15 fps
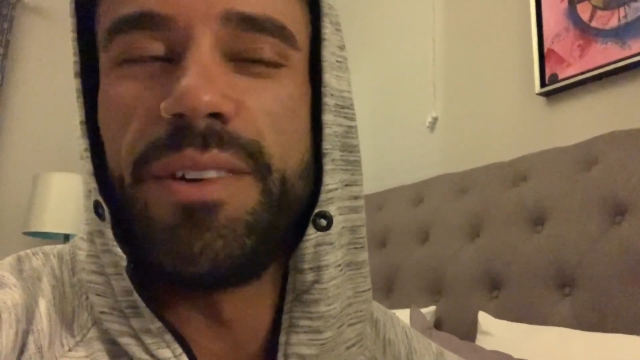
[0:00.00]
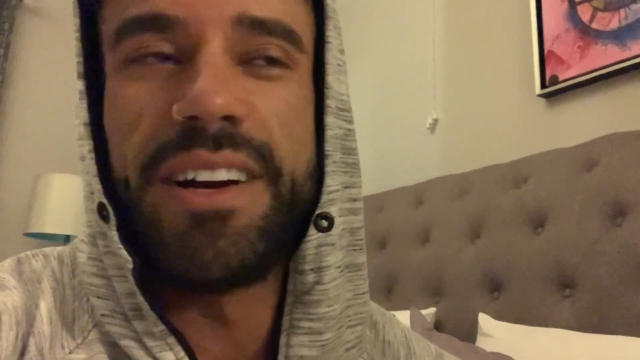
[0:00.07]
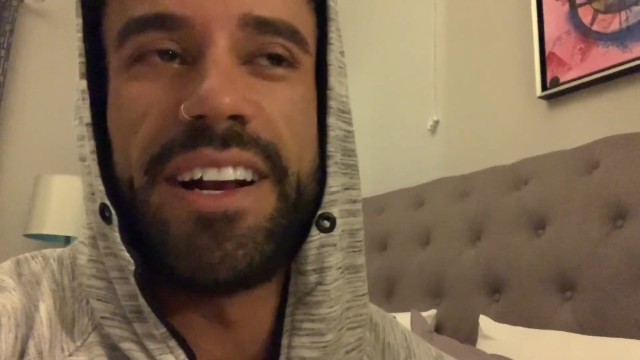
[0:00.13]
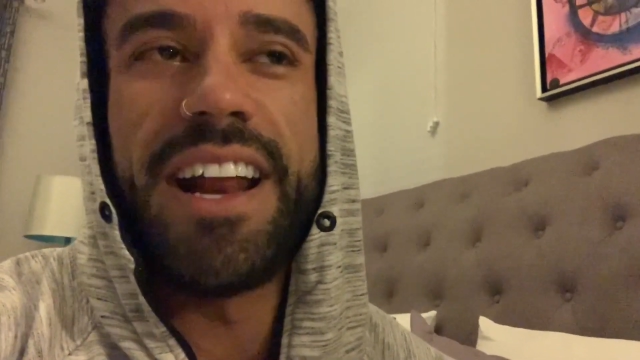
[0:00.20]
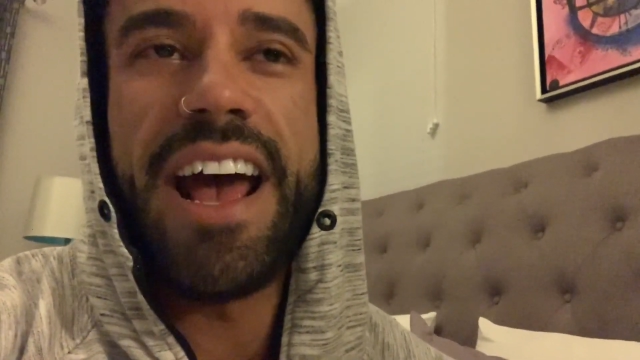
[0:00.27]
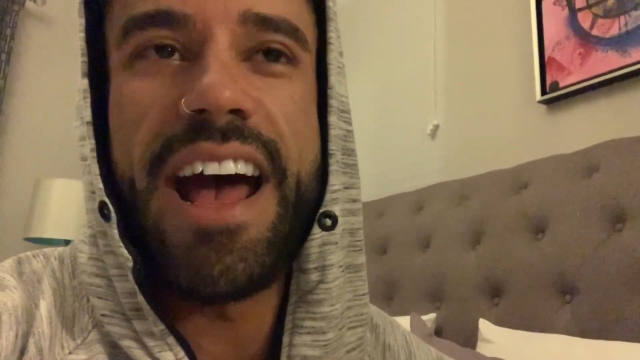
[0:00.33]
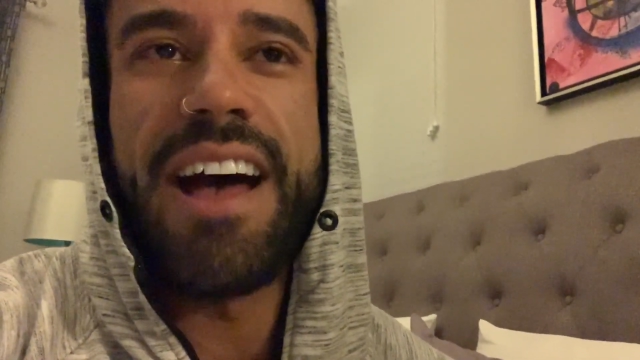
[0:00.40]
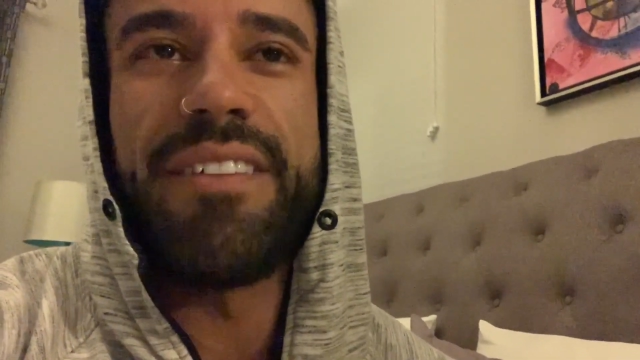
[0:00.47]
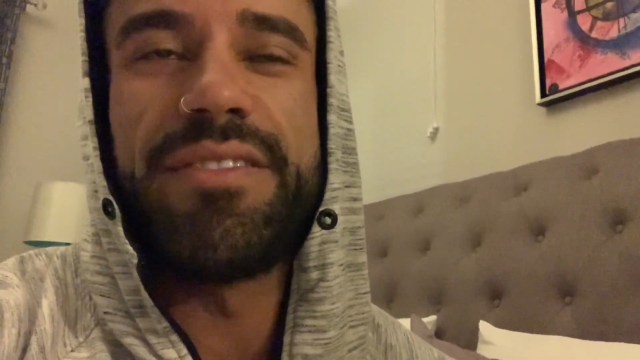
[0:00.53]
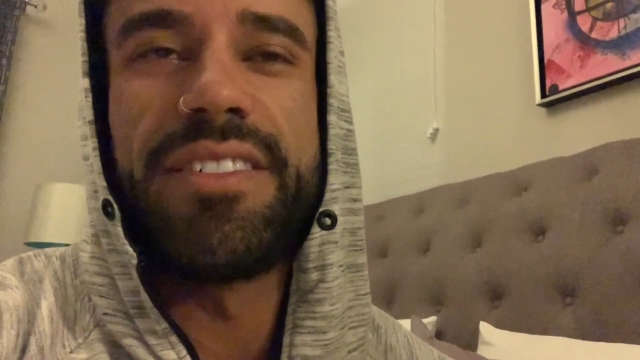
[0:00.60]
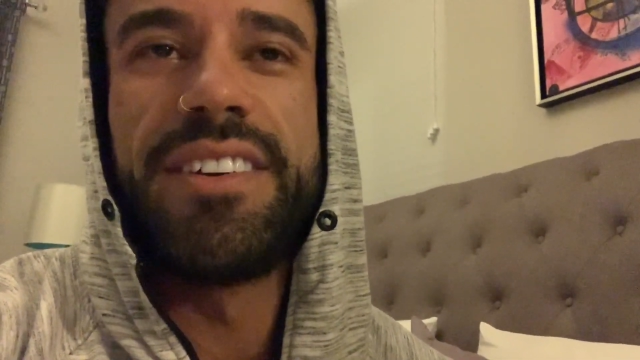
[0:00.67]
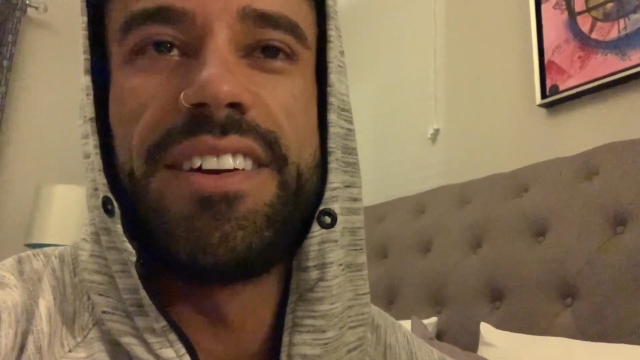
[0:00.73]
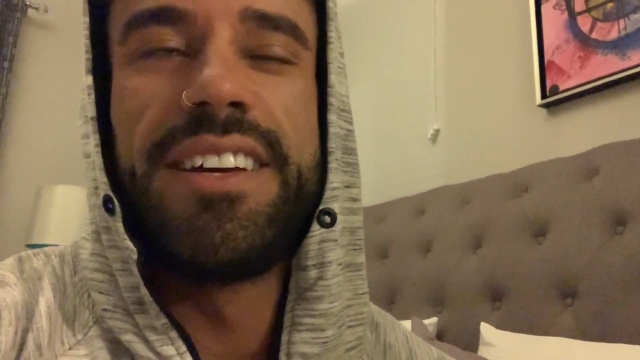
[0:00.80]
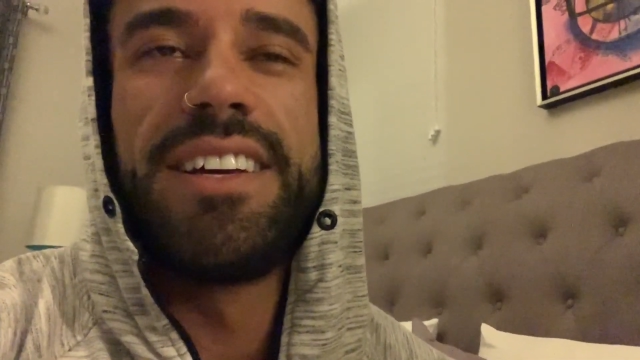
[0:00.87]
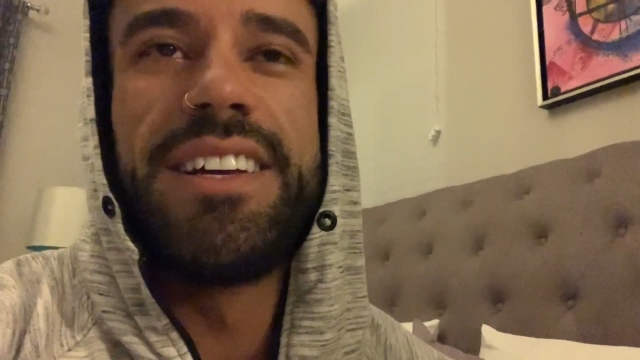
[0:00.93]

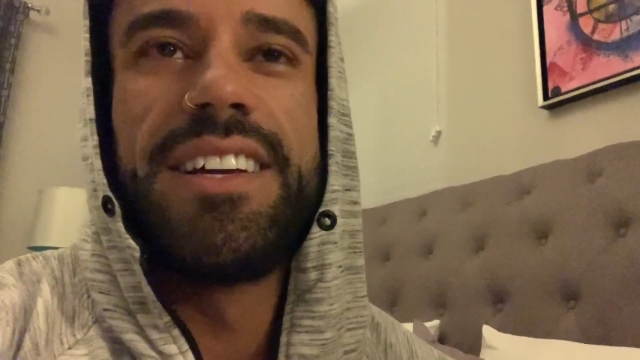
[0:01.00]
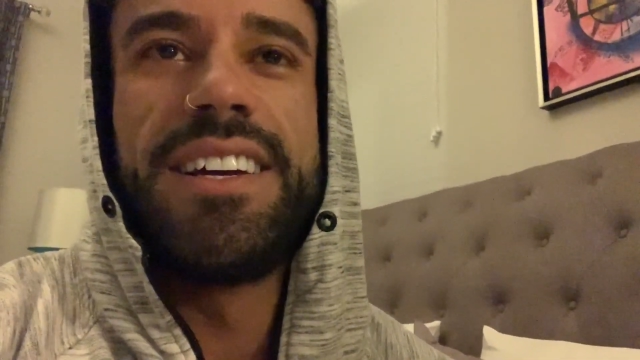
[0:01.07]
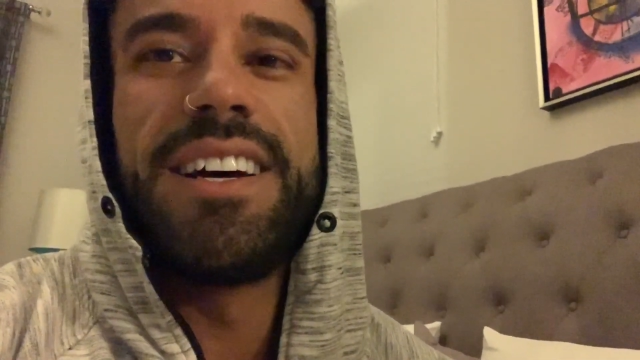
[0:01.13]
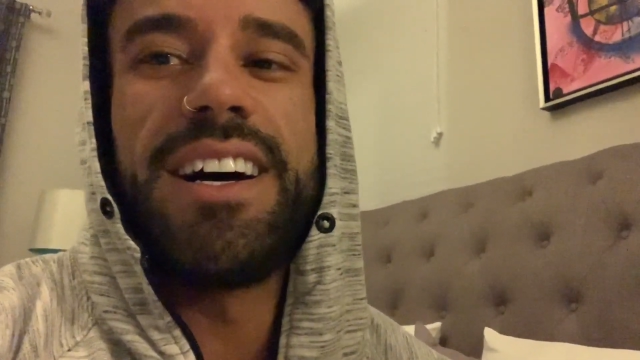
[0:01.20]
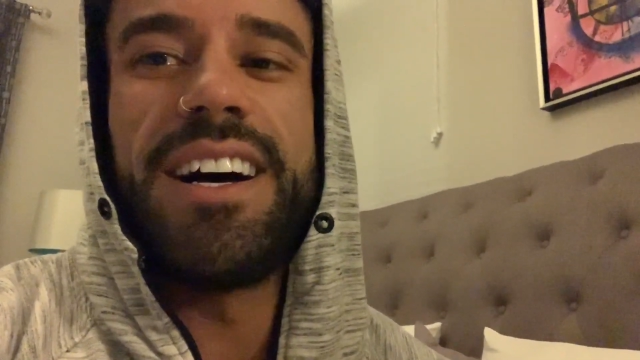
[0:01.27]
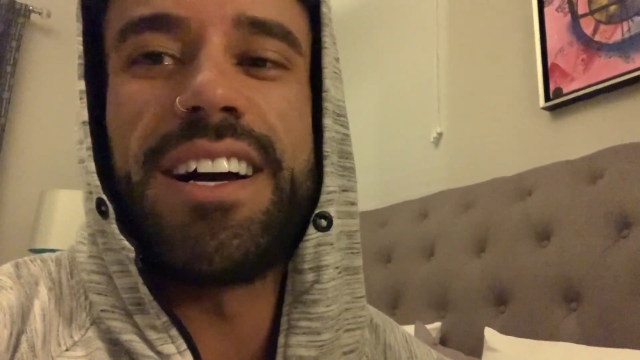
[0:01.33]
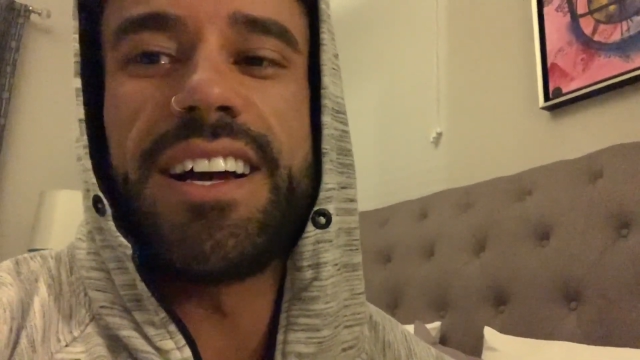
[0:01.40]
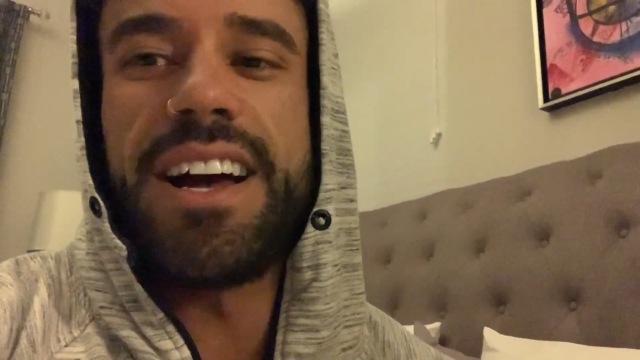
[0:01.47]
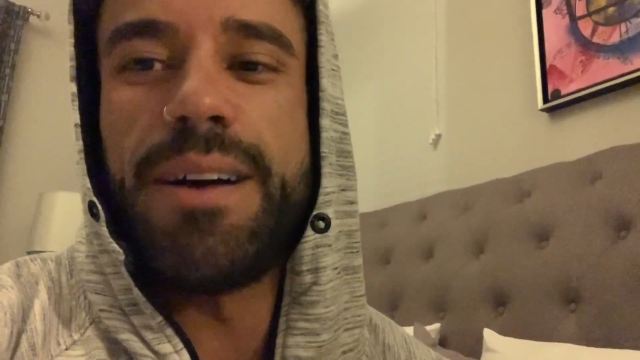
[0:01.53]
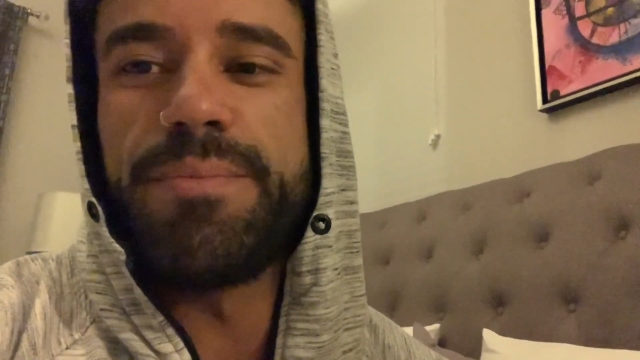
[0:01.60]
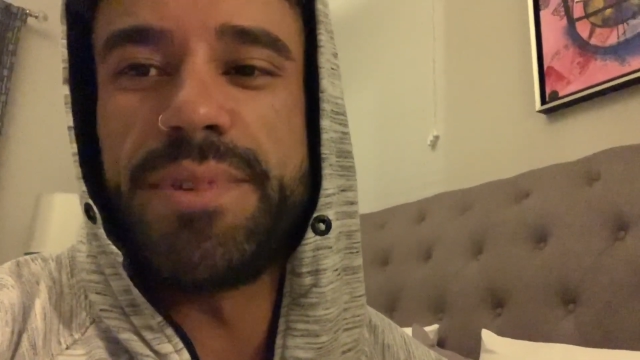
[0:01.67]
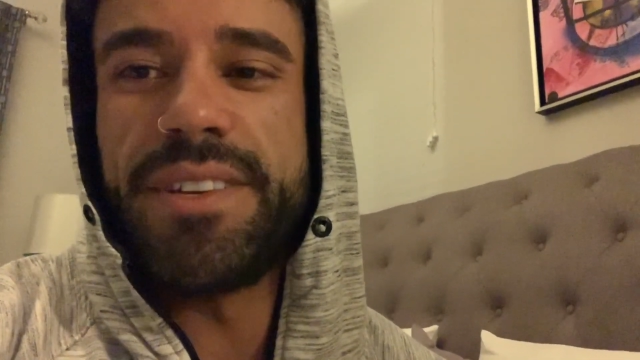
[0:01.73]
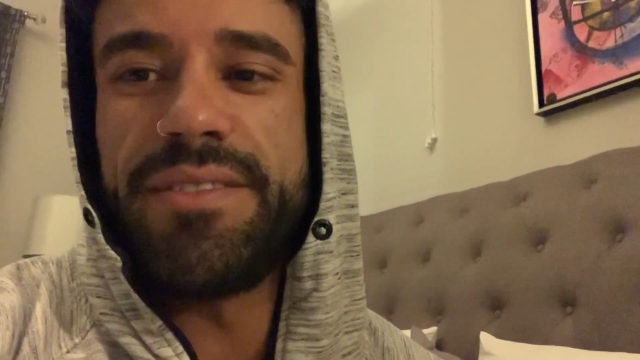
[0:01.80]
1.5 cups